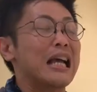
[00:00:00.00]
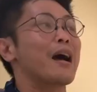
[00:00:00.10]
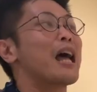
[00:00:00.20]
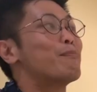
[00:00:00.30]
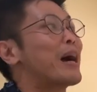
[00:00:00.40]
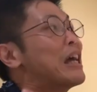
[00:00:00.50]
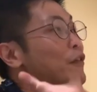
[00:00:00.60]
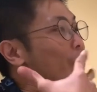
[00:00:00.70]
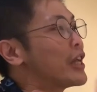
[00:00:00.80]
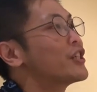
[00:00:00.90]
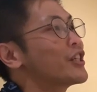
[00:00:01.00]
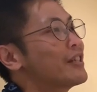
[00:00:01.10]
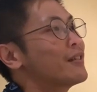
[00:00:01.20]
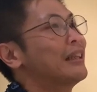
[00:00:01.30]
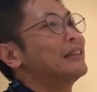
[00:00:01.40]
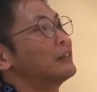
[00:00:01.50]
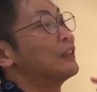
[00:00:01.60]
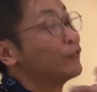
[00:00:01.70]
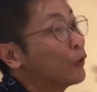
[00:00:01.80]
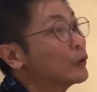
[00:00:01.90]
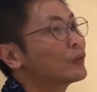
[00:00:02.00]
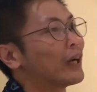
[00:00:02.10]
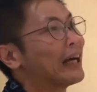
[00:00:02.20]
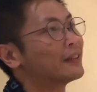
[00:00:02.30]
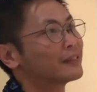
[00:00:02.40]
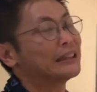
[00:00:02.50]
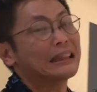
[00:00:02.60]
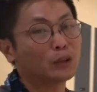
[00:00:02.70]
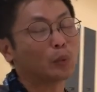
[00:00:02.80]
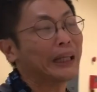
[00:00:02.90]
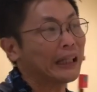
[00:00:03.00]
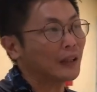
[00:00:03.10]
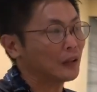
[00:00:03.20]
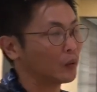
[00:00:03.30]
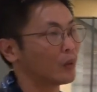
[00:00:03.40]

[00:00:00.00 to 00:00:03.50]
And by arranging the photographs this way on the